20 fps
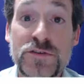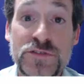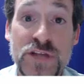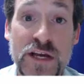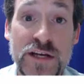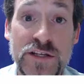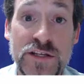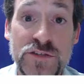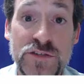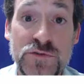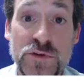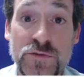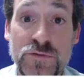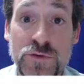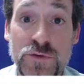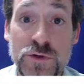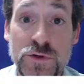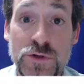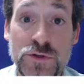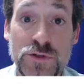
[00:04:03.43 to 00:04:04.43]
of science
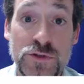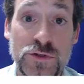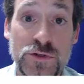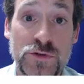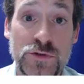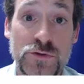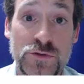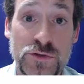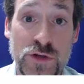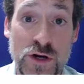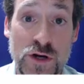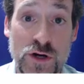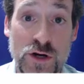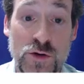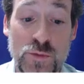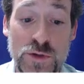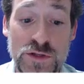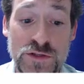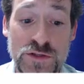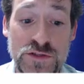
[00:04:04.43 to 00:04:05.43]
referred to
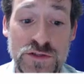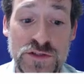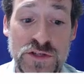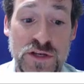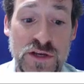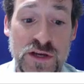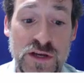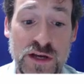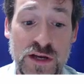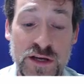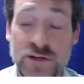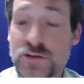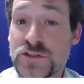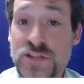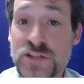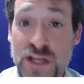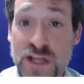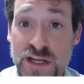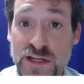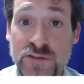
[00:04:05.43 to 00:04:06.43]
Darwin's
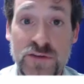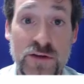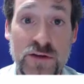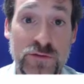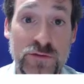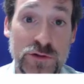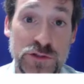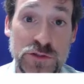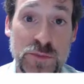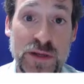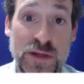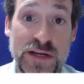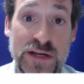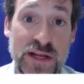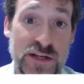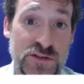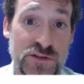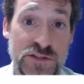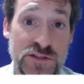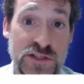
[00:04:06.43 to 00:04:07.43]
understanding of evolution by
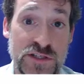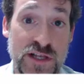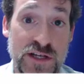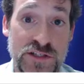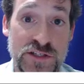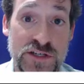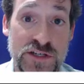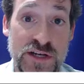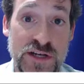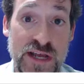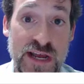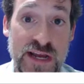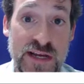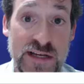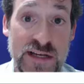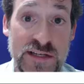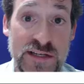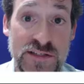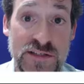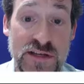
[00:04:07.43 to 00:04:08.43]
natural selection
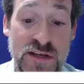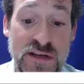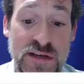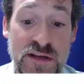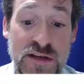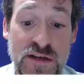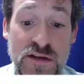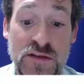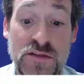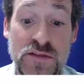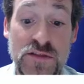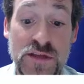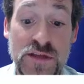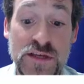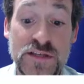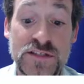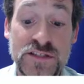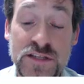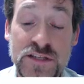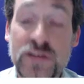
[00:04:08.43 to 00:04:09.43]
as
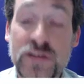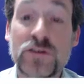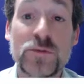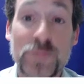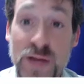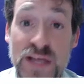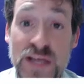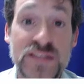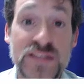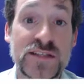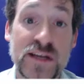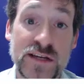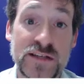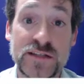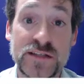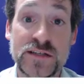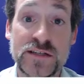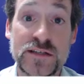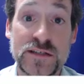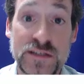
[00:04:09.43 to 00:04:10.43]
the single best
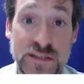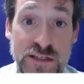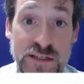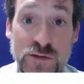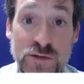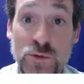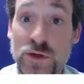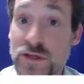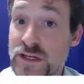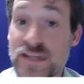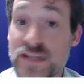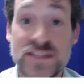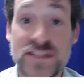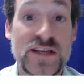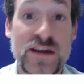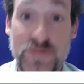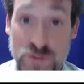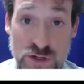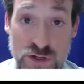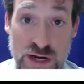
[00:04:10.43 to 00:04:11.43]
idea anyone has
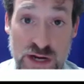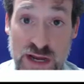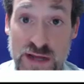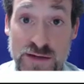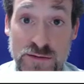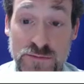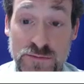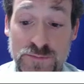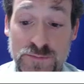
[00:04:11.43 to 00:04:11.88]
ever had.